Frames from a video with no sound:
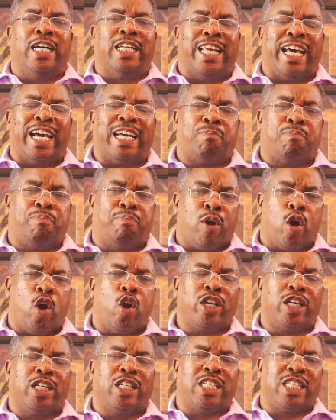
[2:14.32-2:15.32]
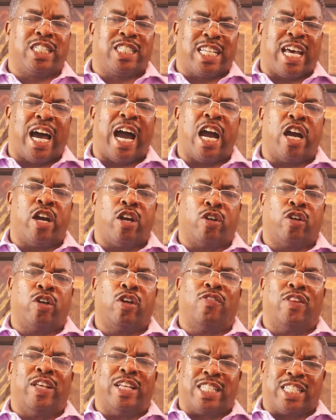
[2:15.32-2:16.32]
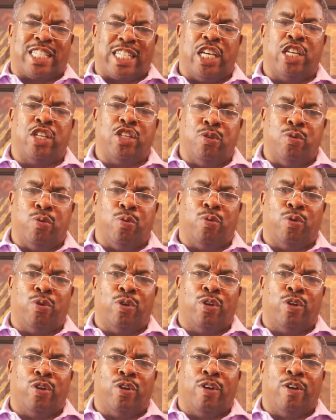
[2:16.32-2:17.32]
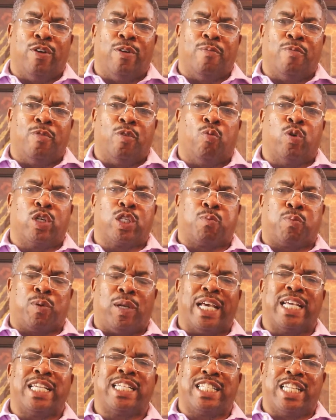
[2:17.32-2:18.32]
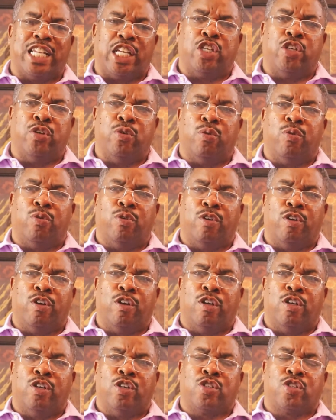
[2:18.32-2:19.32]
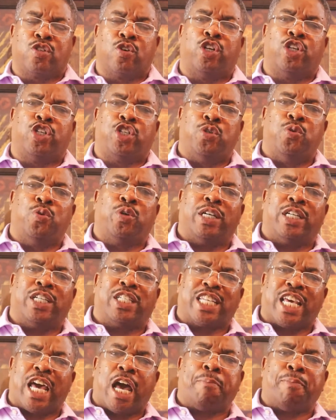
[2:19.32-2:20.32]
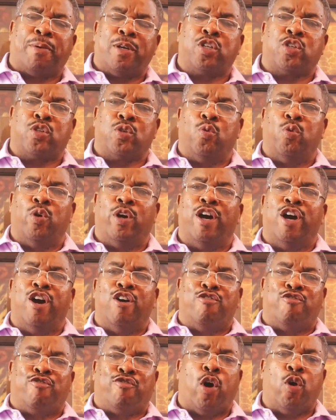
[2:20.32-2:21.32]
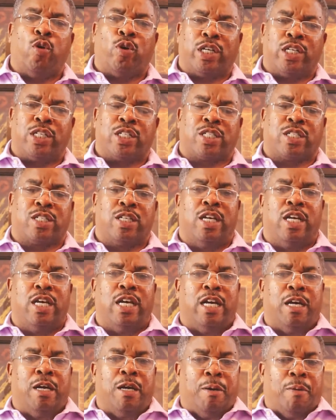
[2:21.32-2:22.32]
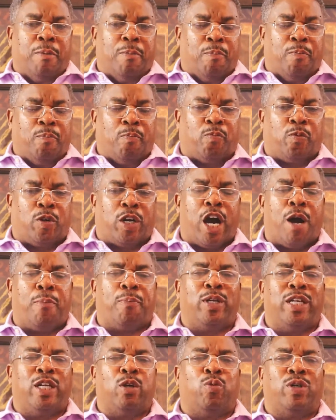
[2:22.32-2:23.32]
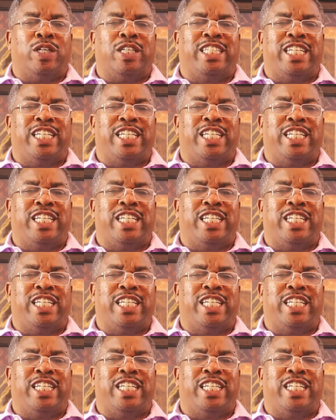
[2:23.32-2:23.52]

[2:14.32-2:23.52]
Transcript: that burning desire that's in you was placed in you so that you can tap into it, focus, couple it with